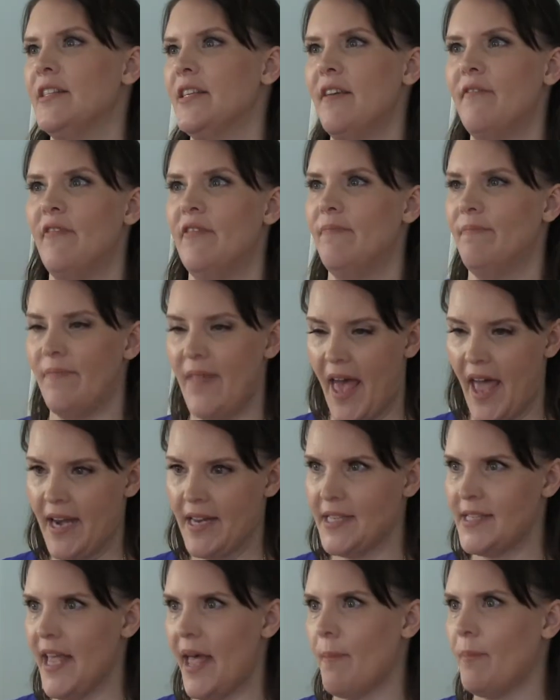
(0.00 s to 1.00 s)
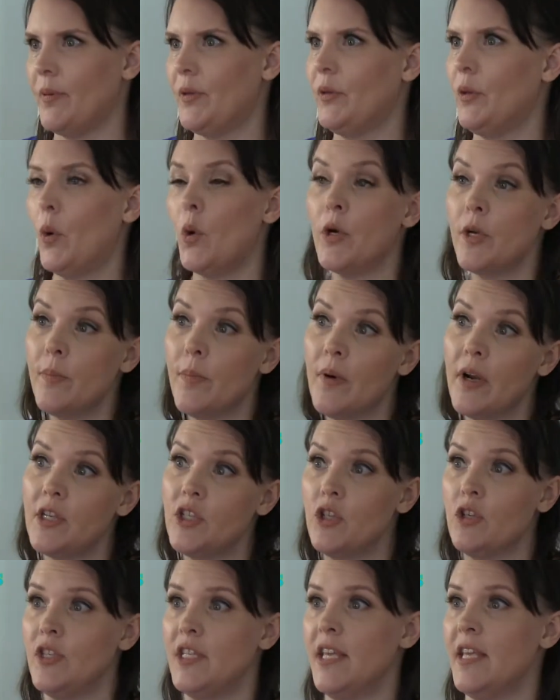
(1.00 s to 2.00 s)
let's give that example, or to
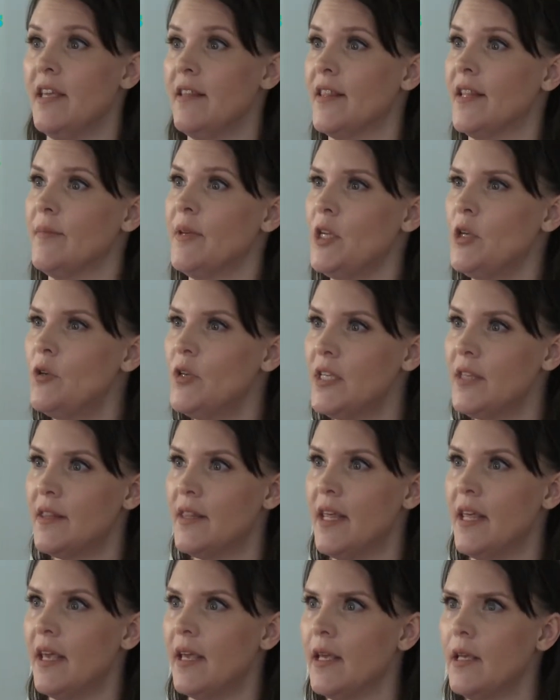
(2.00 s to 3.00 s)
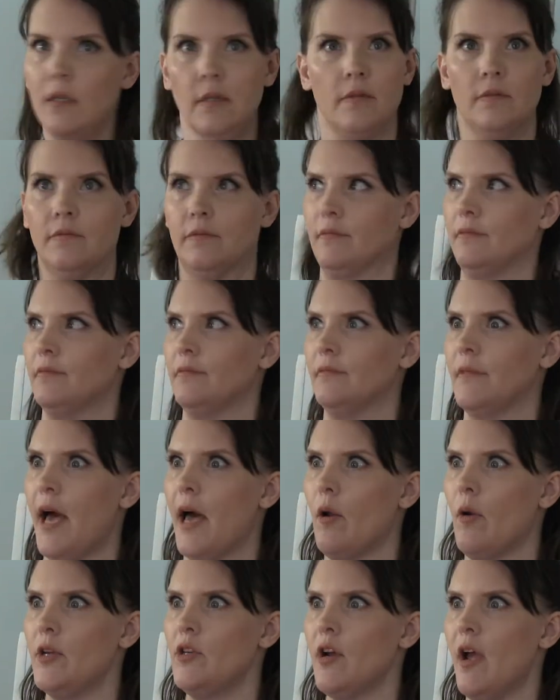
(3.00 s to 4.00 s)
brush your teeth. I mean, you didn't think,
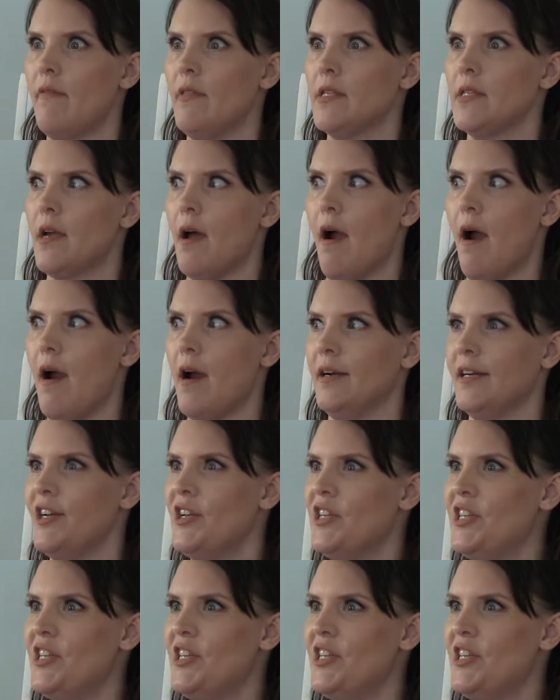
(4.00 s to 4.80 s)
how do I drive this car? Or